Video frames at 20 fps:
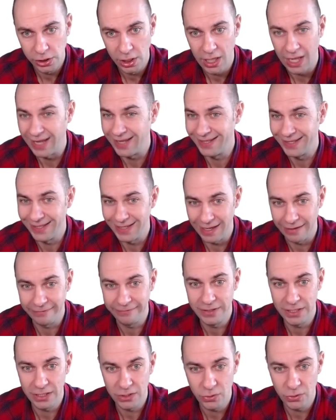I
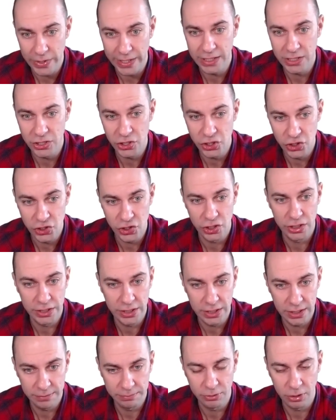love the quick and
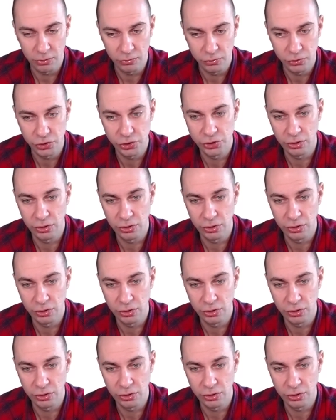dirty approach.